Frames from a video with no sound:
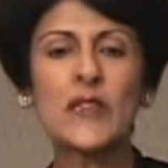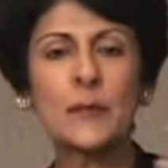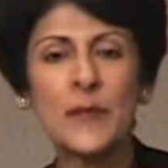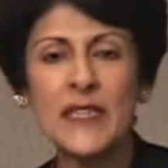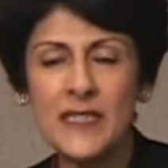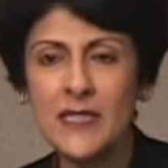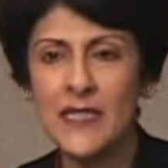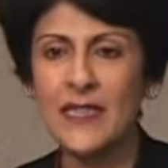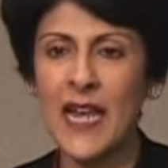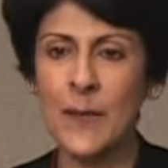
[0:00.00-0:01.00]
the pieces
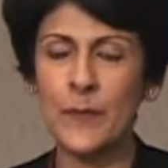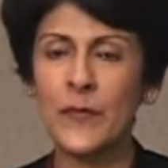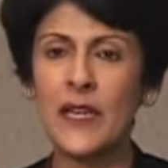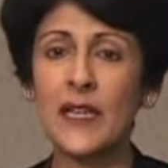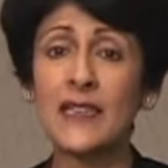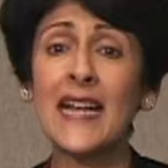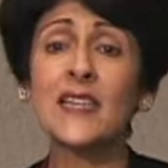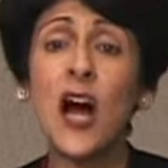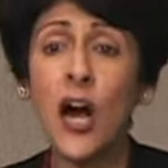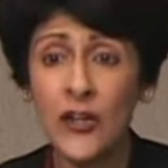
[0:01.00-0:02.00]
in them that
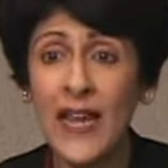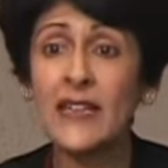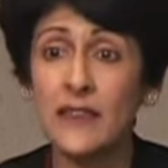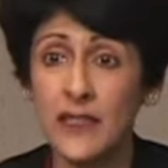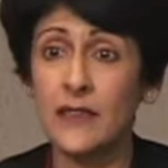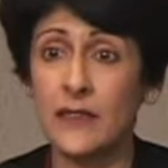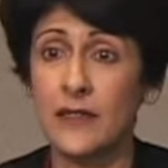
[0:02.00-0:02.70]
are healthy